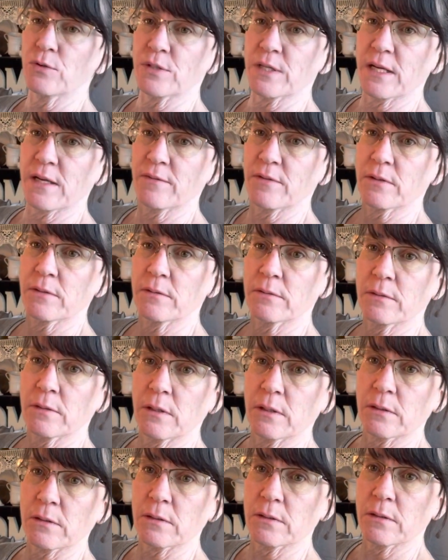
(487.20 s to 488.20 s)
to have
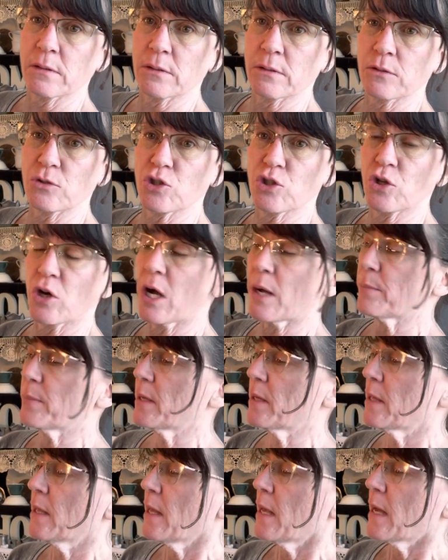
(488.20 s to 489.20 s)
a shop.
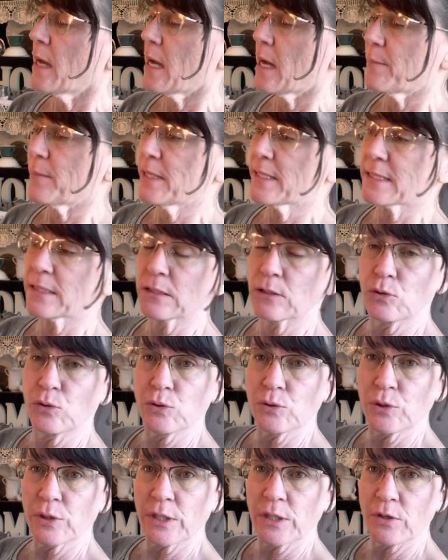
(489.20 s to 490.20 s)
It's a little
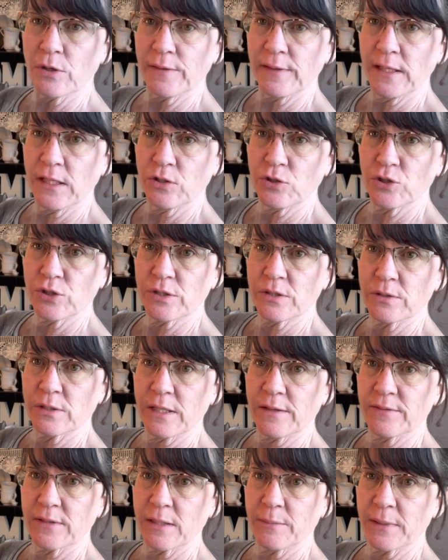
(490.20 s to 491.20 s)
crooked on the hinges, so I'll
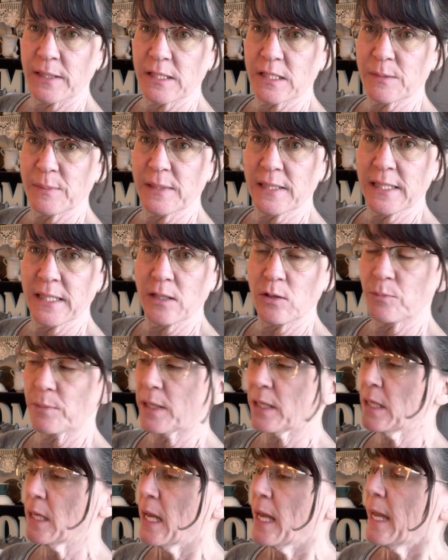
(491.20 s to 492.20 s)
have to get my husband to help
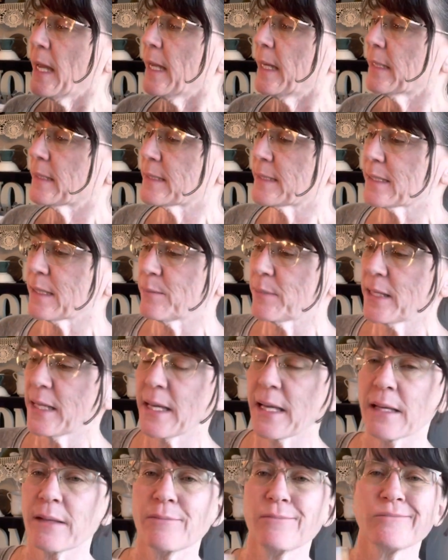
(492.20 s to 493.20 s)
me. And somebody
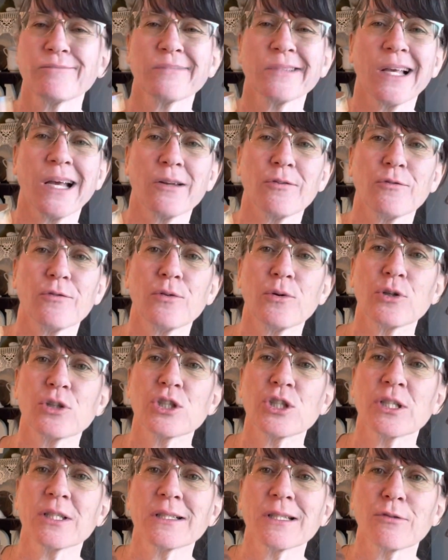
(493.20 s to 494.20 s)
had
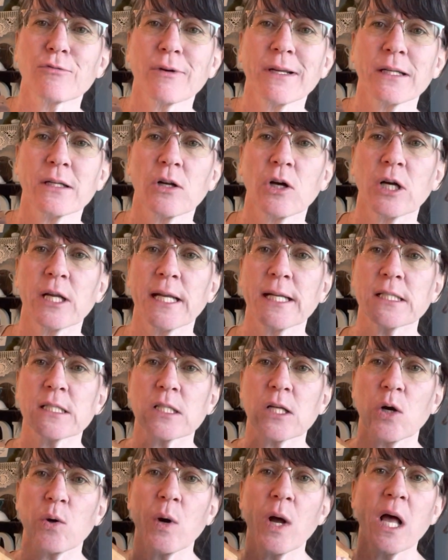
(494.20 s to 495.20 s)
unfortunately written on it.
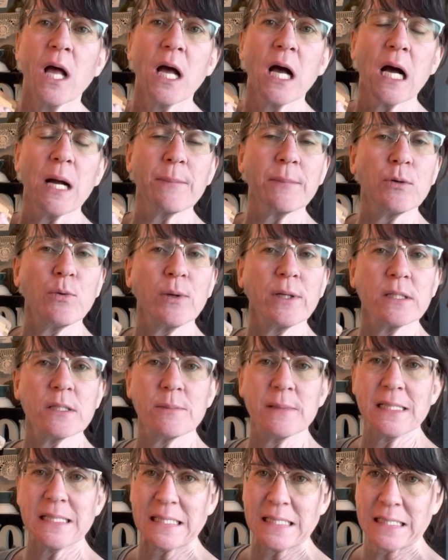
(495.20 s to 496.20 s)
So I'm going to
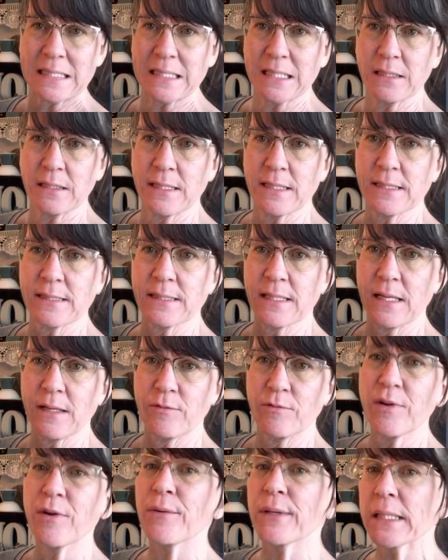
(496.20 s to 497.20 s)
be sanding this, and
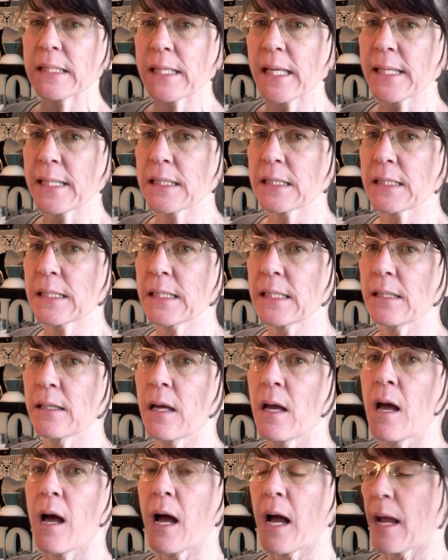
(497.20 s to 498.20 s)
very likely
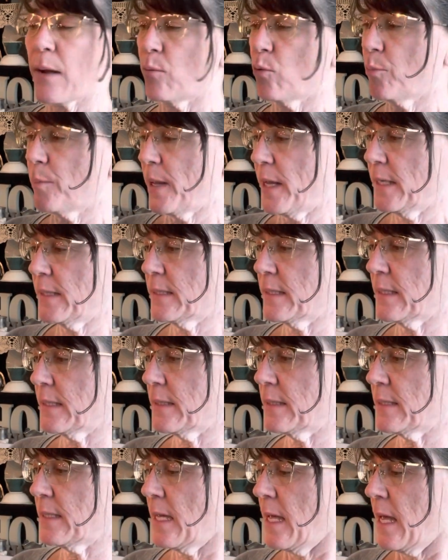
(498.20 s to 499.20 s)
I will paint it